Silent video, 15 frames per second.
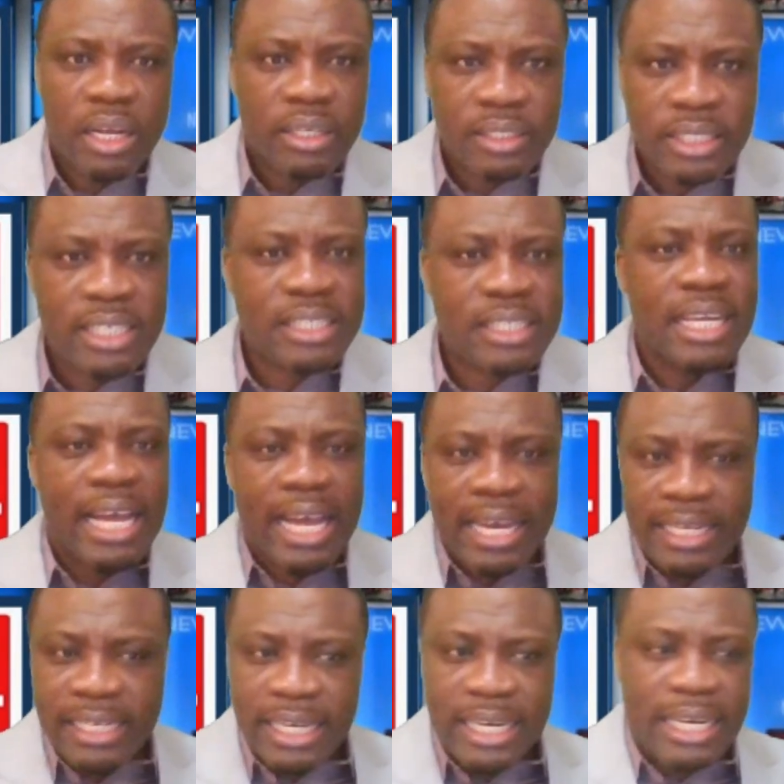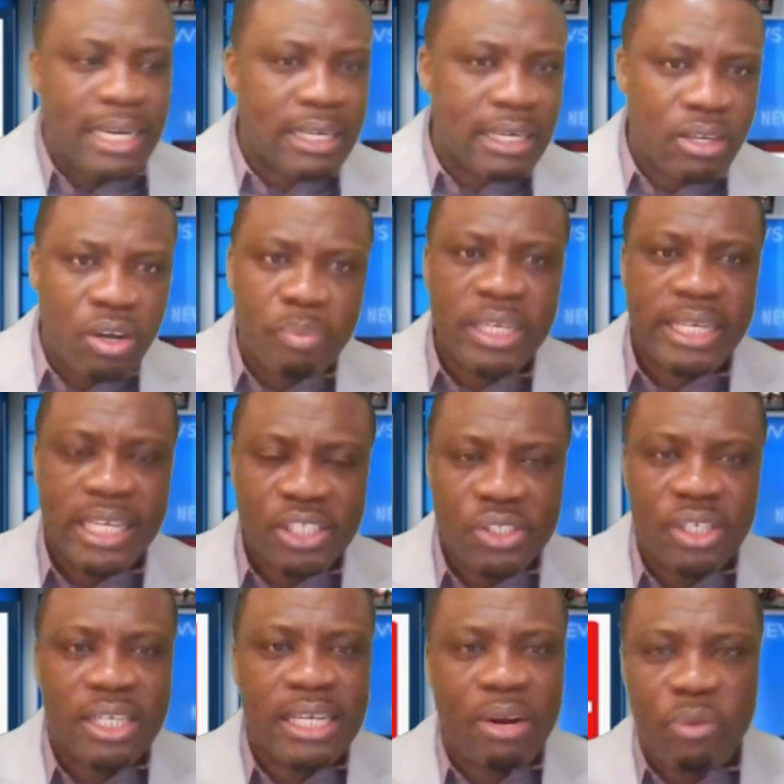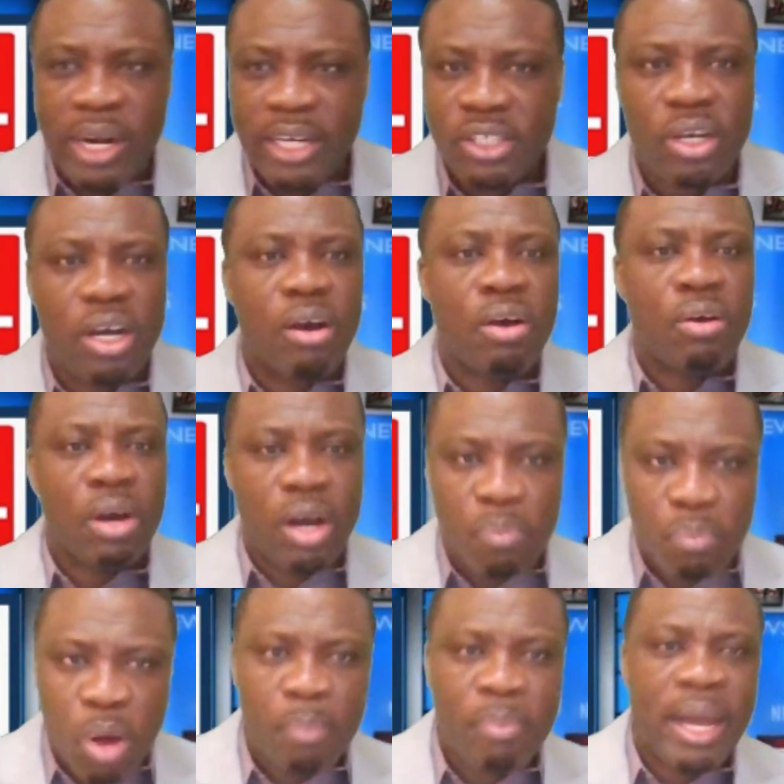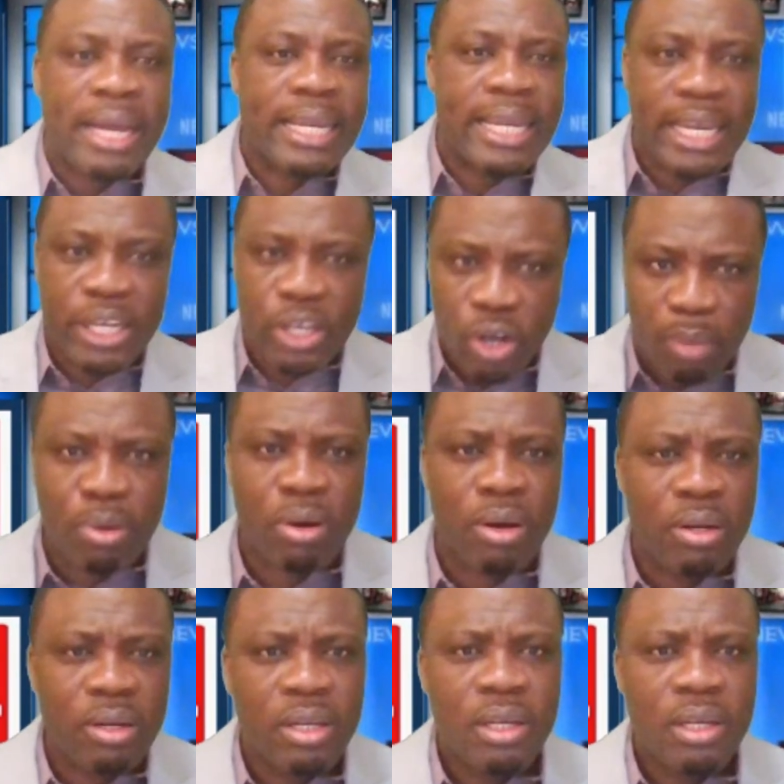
This guy, the communication director, Momba K. Yobo,